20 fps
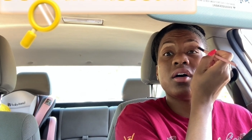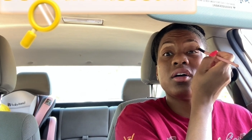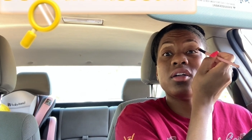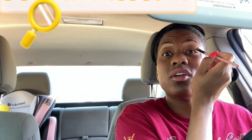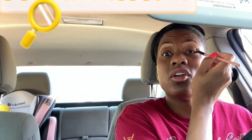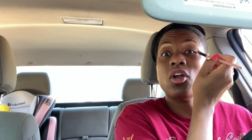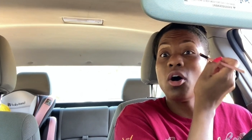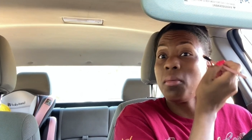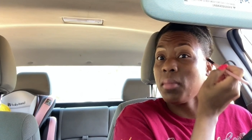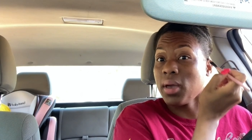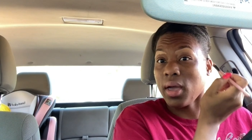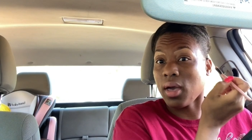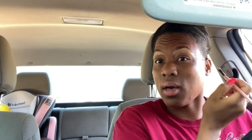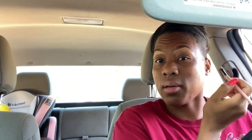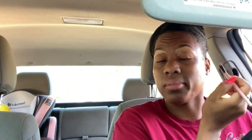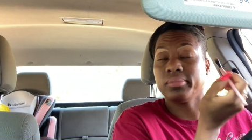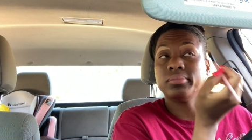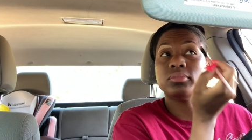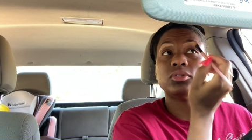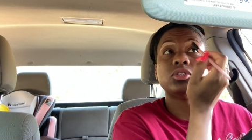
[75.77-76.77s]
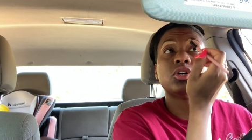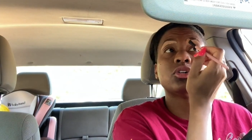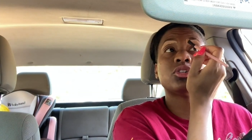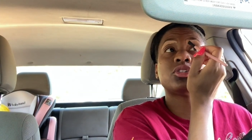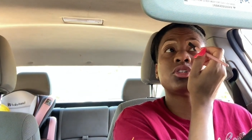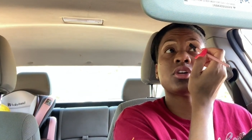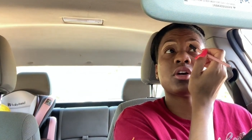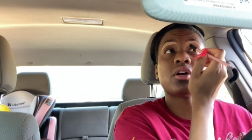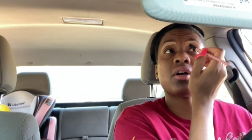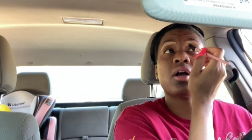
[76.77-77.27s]
No ma'am, no
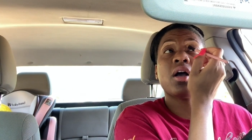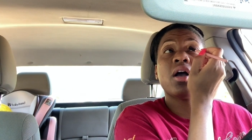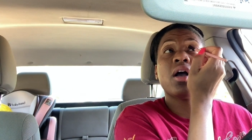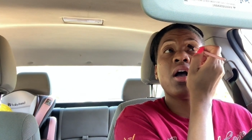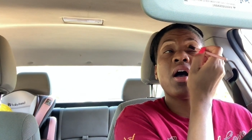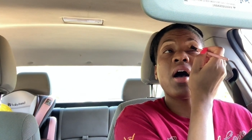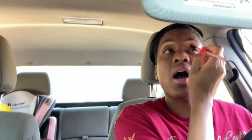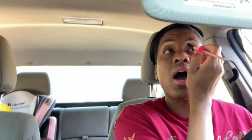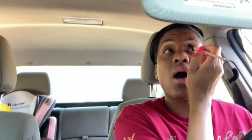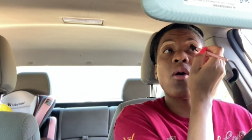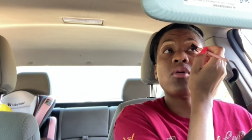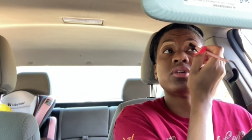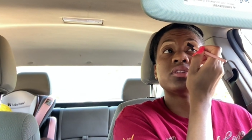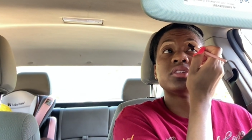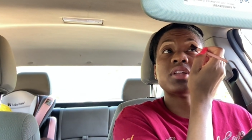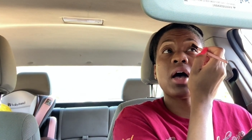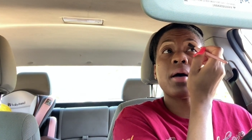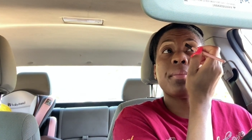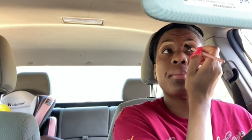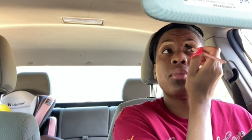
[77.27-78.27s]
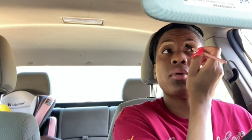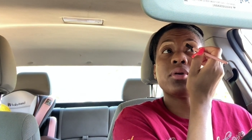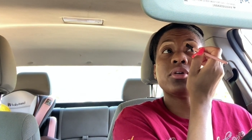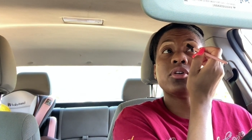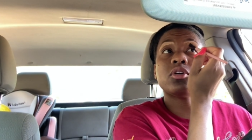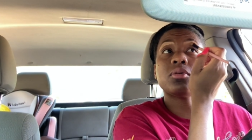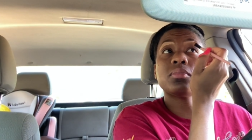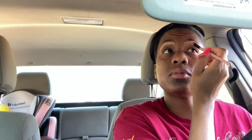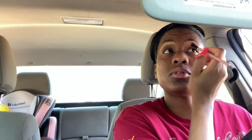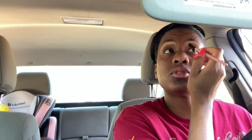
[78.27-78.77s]
sir. I was not born in
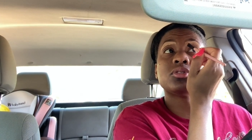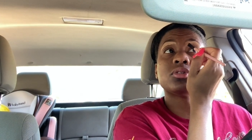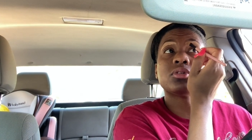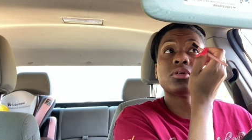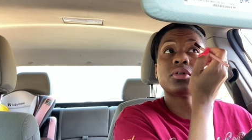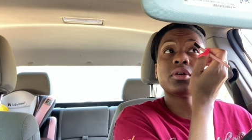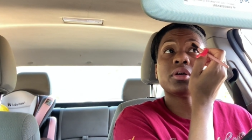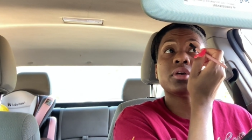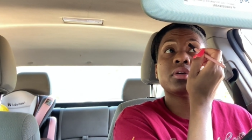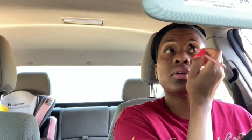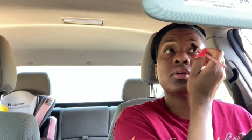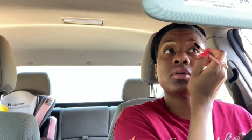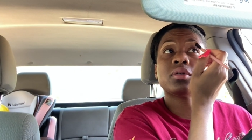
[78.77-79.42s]
no Missouri.